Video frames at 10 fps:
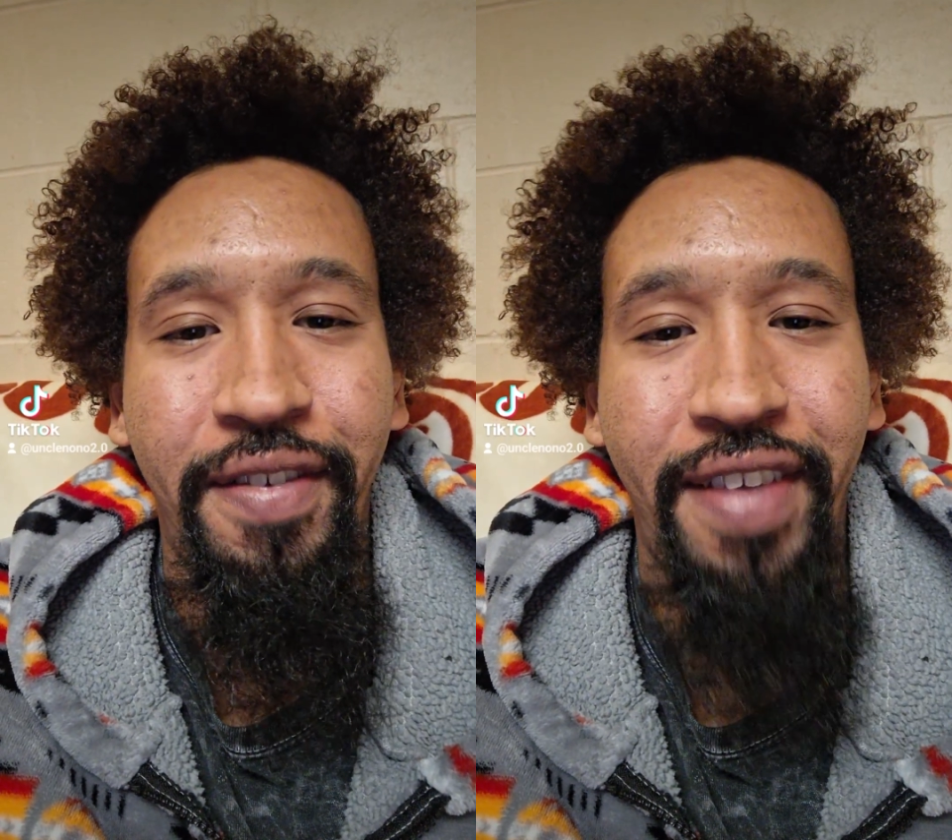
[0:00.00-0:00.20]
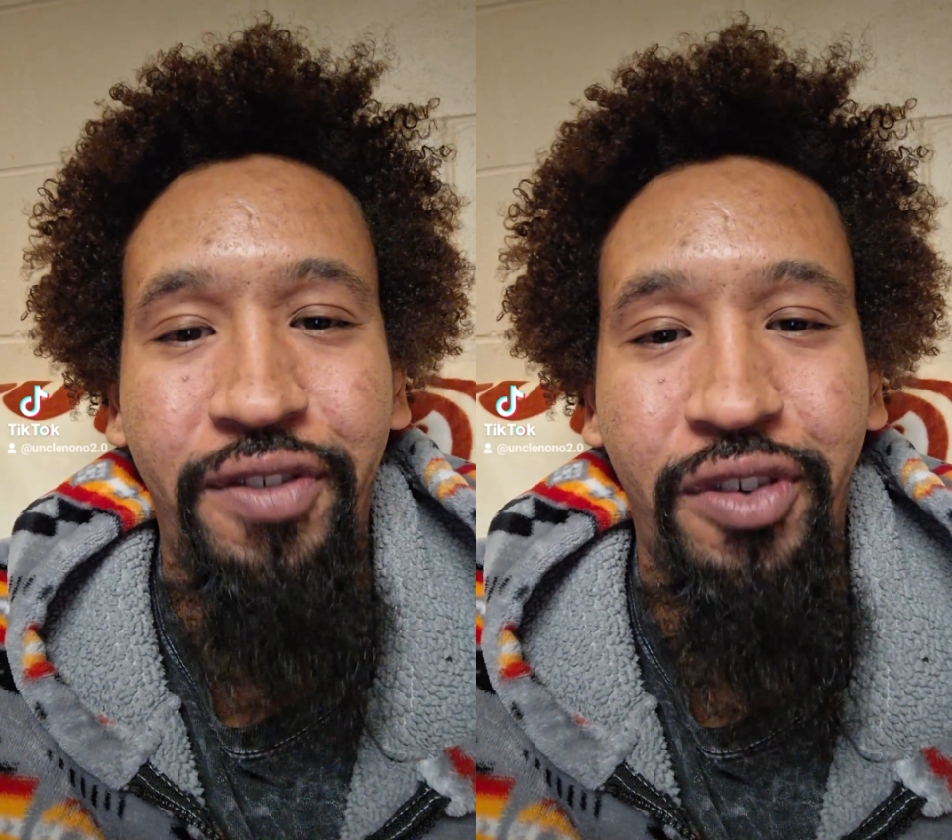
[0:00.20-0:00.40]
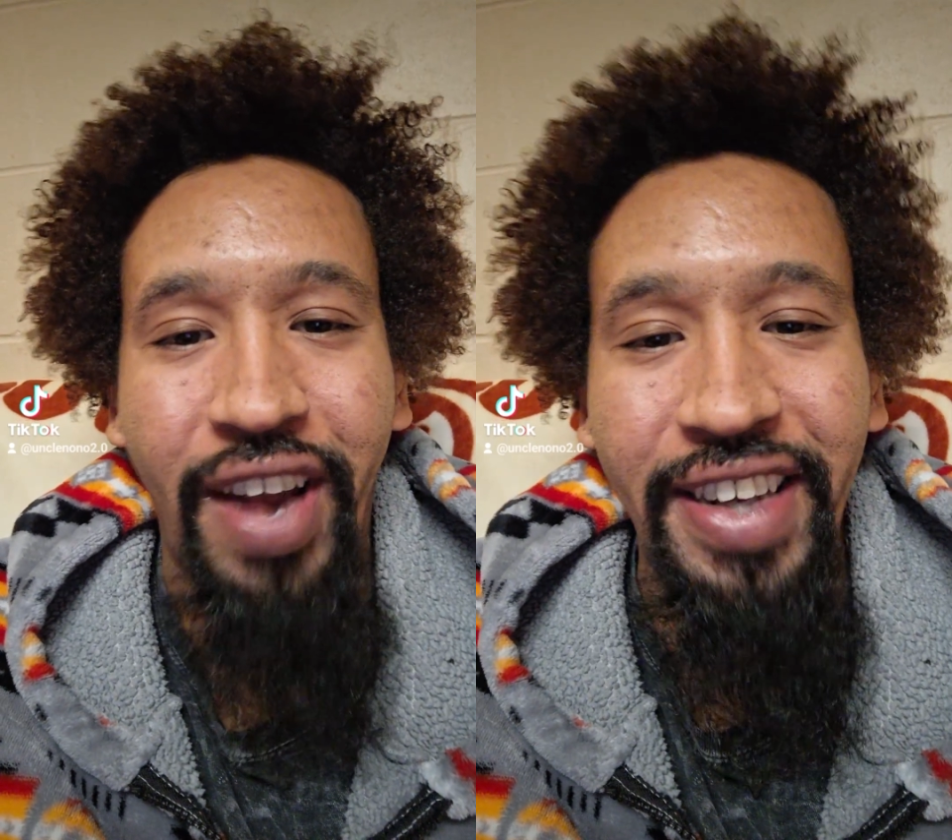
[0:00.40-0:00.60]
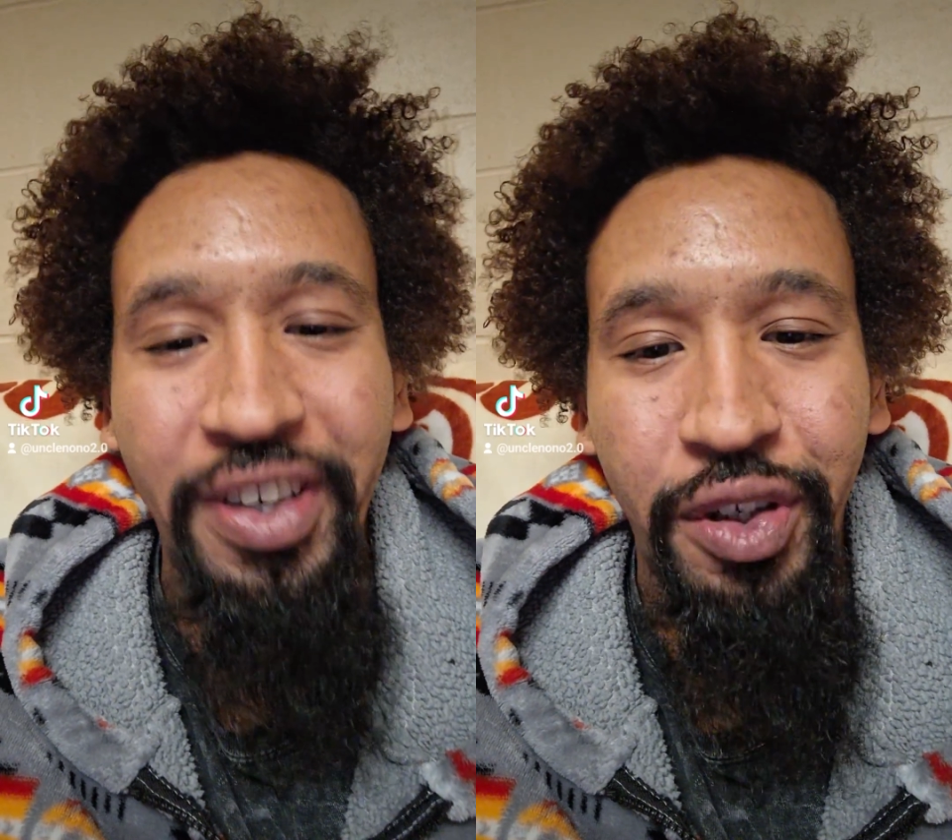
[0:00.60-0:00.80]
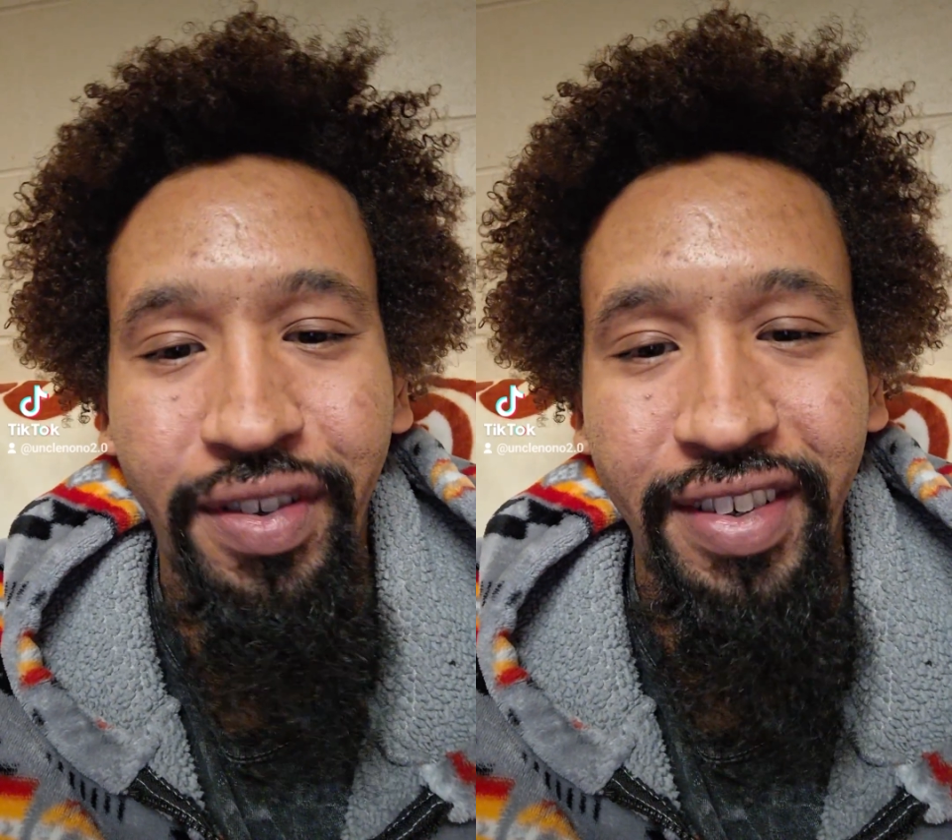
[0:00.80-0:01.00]
they've trained
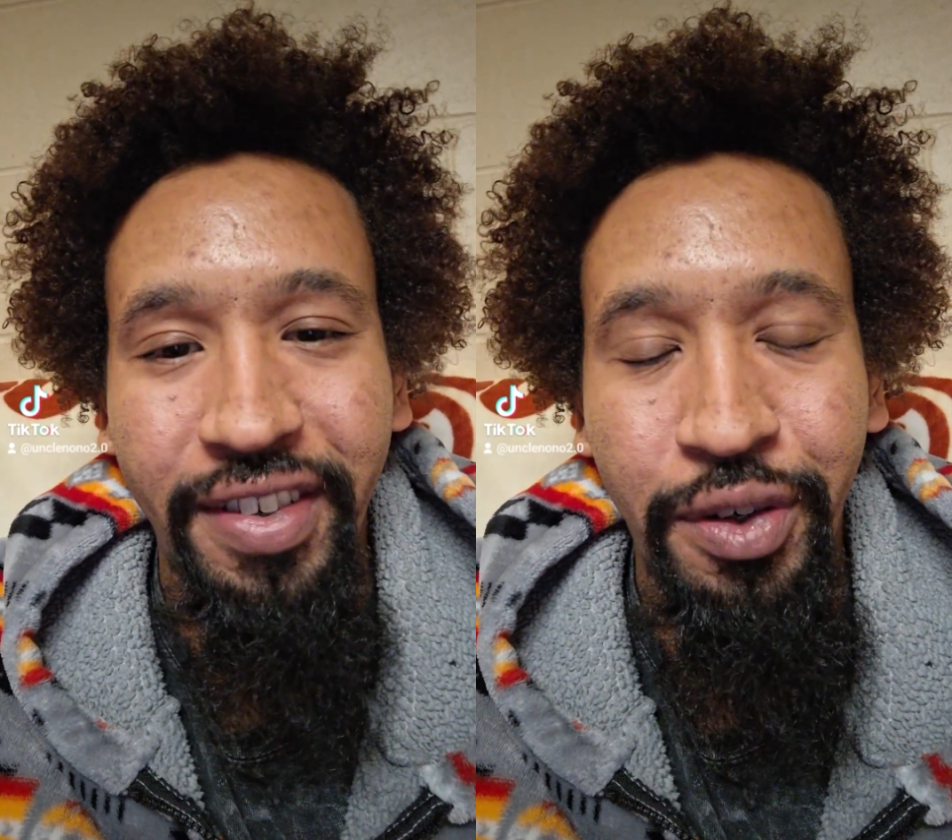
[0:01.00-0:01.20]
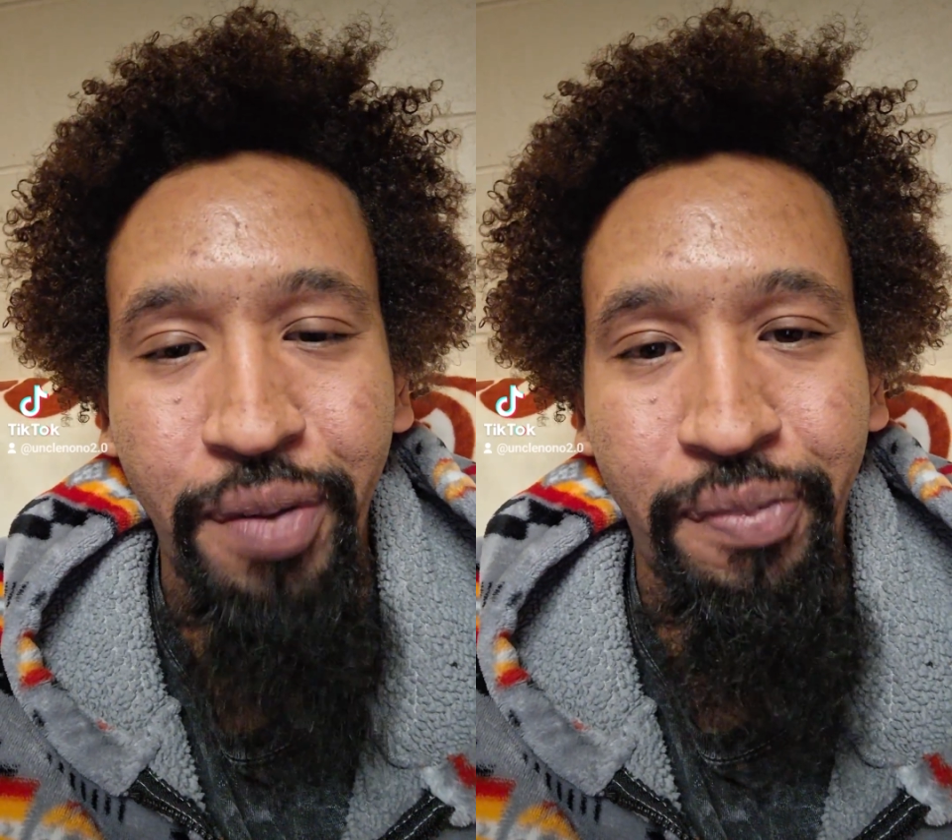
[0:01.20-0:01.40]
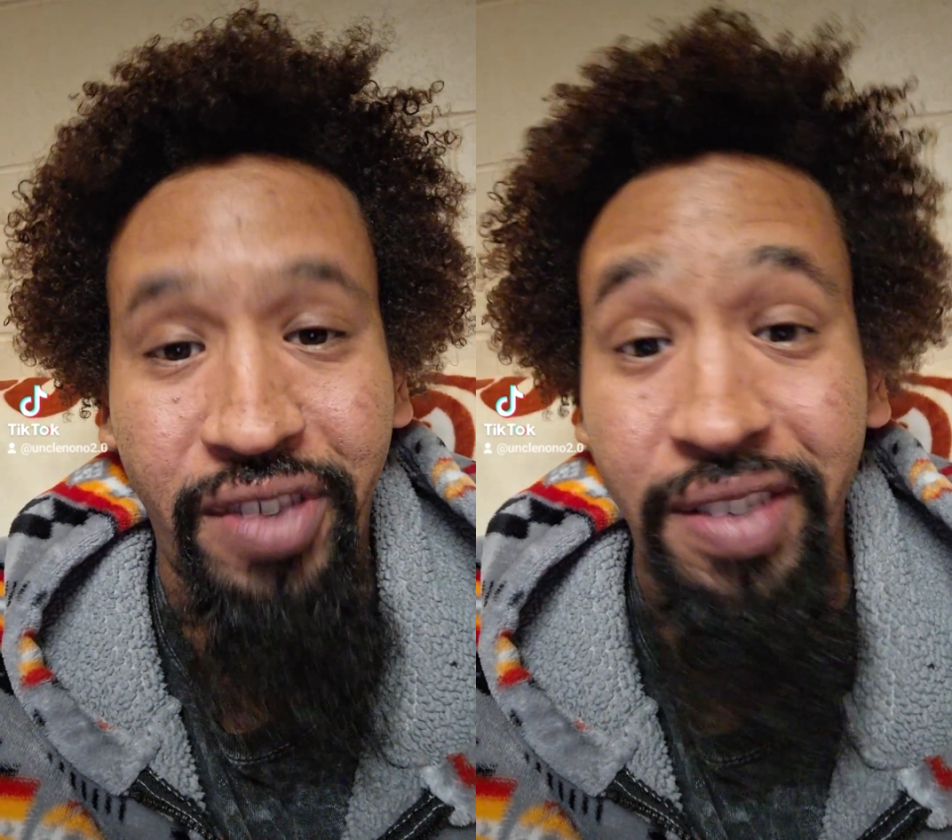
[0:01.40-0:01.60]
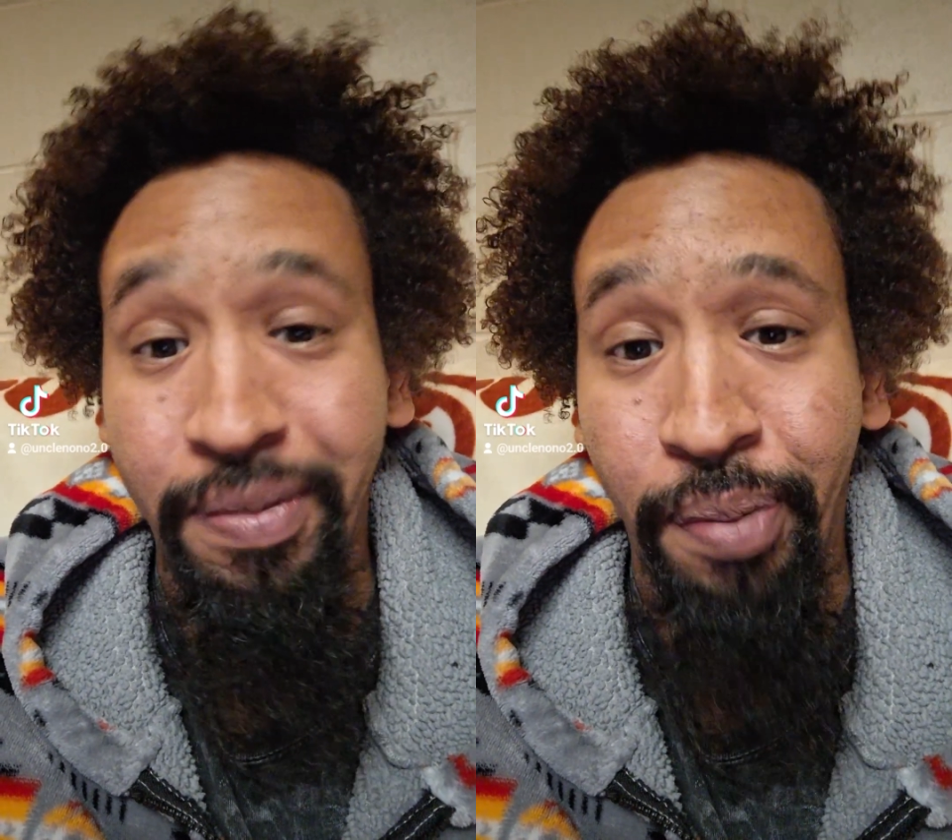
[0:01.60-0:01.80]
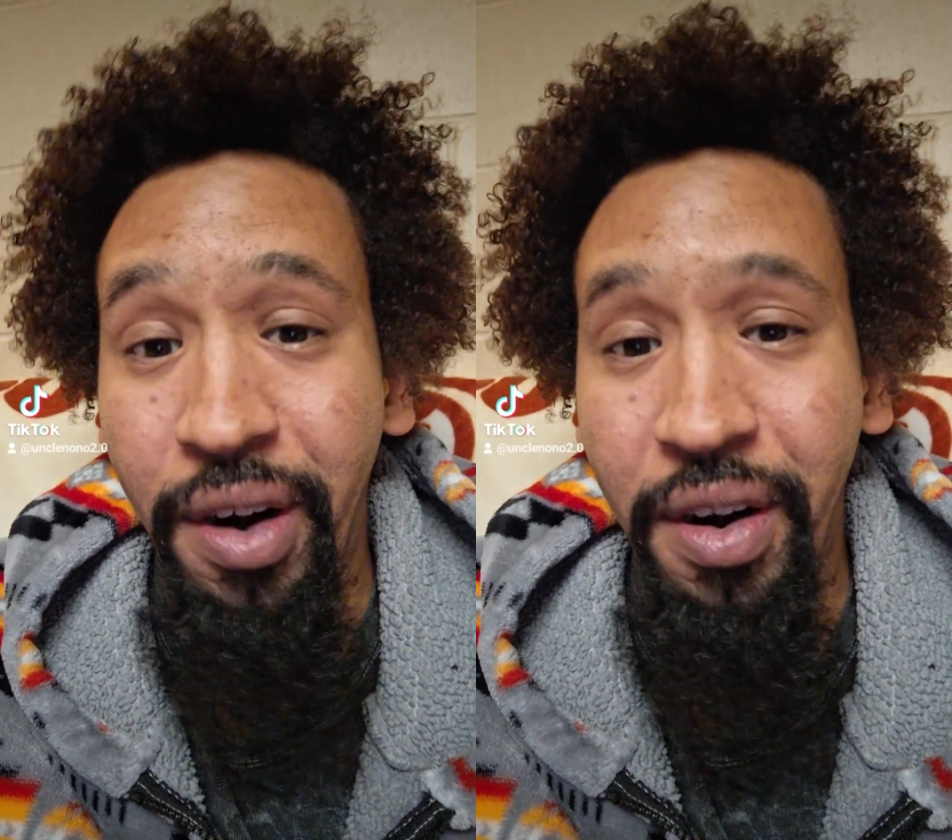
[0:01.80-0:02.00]
you since
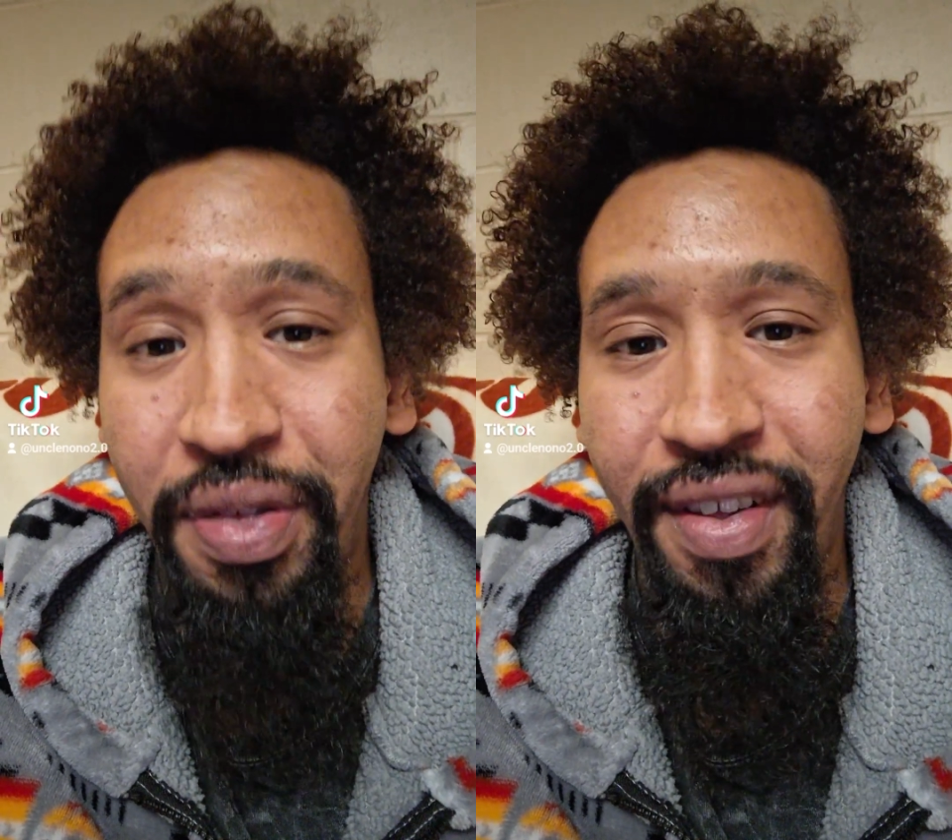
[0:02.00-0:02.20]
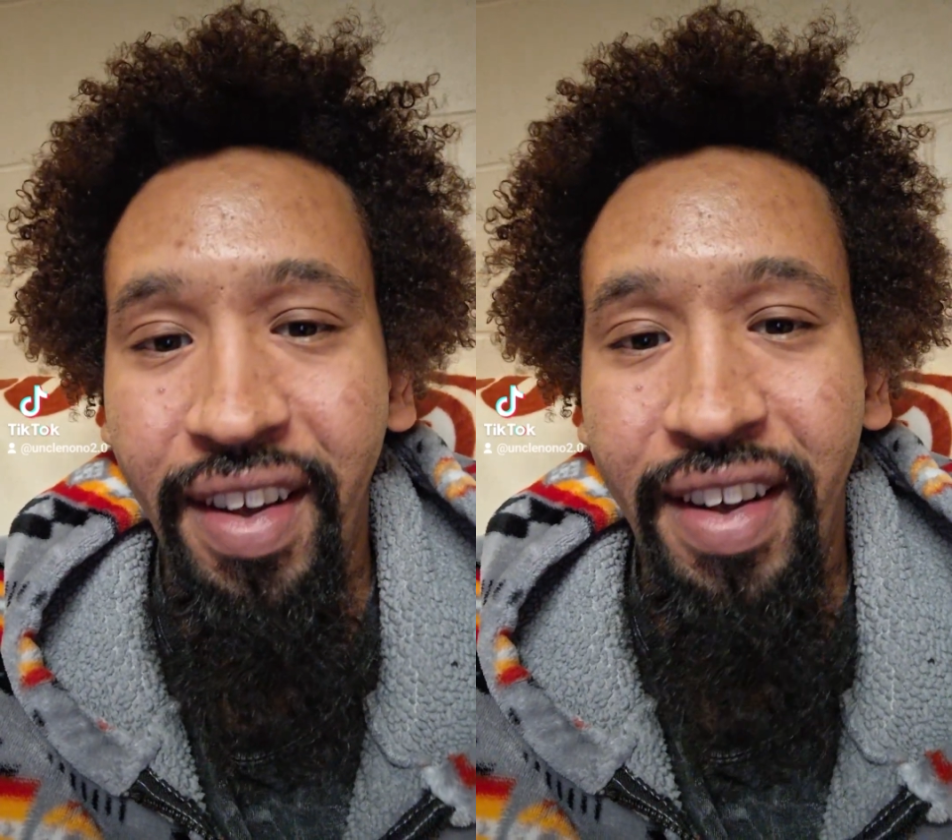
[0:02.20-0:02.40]
birth